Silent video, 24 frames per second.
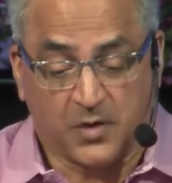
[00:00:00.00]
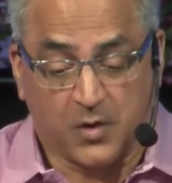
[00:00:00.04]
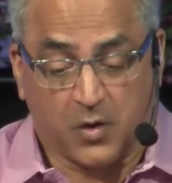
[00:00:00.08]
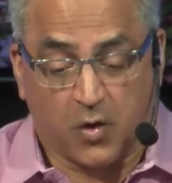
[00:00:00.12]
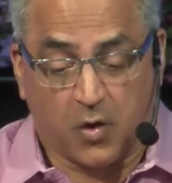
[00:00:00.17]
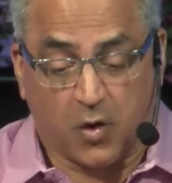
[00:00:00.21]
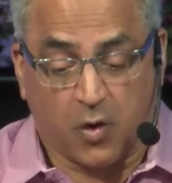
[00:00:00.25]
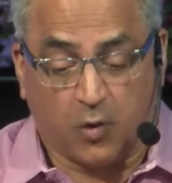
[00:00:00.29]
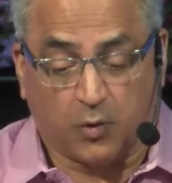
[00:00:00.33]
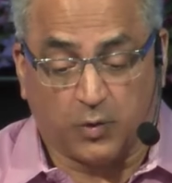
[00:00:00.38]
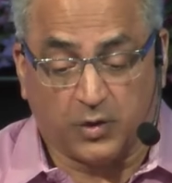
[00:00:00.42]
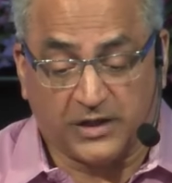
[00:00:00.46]

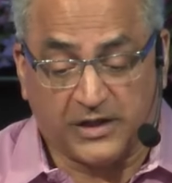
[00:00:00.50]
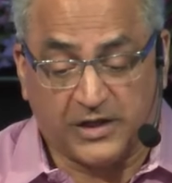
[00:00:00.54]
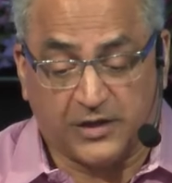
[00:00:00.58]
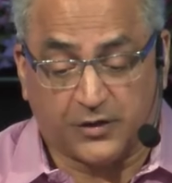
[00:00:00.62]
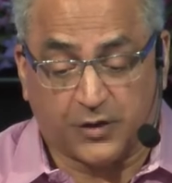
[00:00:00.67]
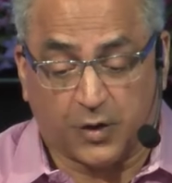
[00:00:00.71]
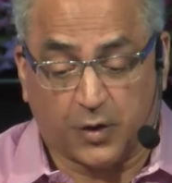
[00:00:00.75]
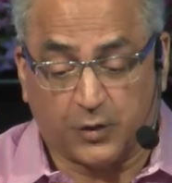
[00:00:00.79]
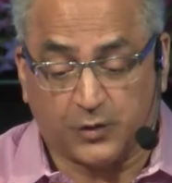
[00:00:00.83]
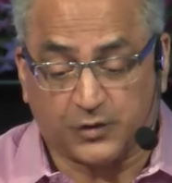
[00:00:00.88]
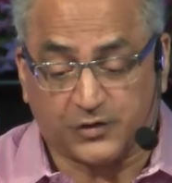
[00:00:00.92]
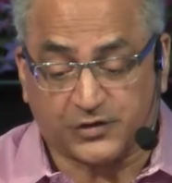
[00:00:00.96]
Only
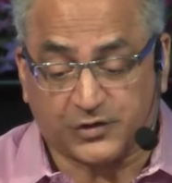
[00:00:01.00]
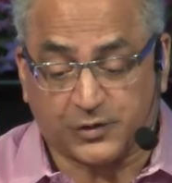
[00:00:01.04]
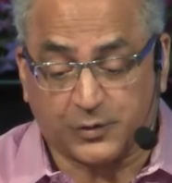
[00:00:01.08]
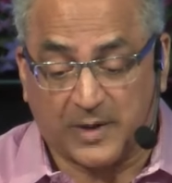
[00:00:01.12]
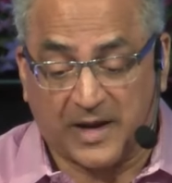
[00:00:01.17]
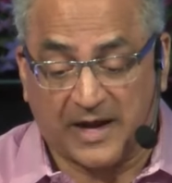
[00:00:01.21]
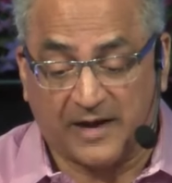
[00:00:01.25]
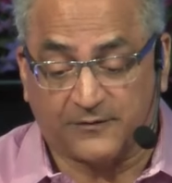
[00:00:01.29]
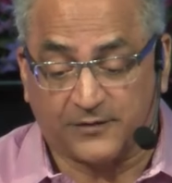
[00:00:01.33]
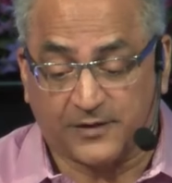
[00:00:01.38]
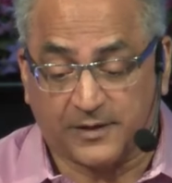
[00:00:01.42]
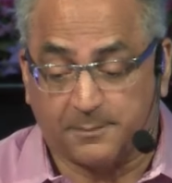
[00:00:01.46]
those who
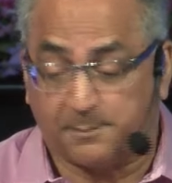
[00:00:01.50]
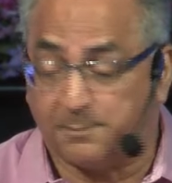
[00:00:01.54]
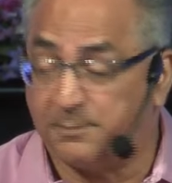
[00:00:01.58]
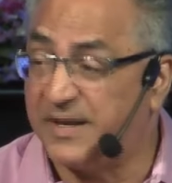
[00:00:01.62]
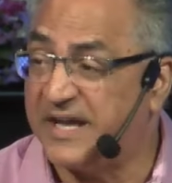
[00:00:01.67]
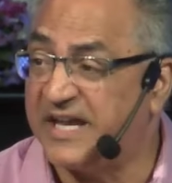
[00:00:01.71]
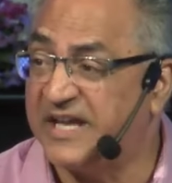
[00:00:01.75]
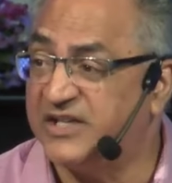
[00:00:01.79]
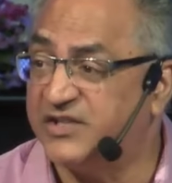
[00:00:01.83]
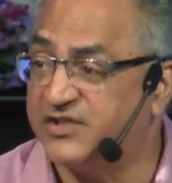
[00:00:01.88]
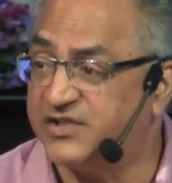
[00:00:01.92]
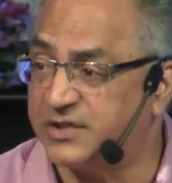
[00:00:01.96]
have the
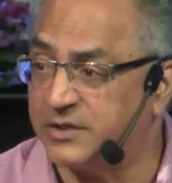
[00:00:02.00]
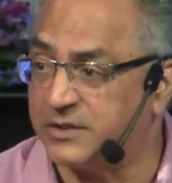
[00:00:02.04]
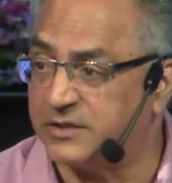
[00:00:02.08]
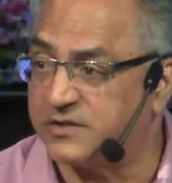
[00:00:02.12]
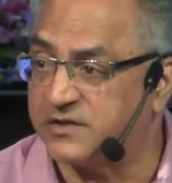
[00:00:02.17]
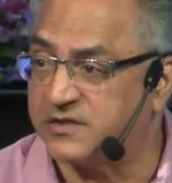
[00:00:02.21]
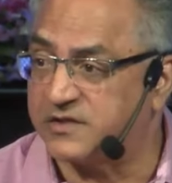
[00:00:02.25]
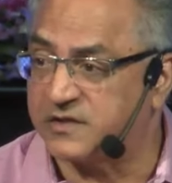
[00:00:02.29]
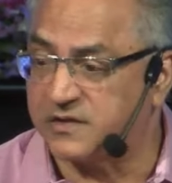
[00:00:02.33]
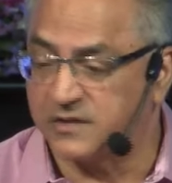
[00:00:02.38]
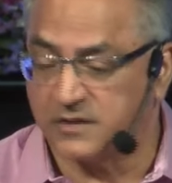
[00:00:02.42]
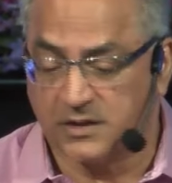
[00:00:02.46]

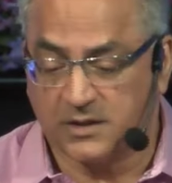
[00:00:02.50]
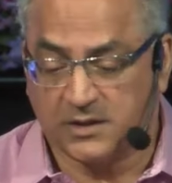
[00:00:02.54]
patience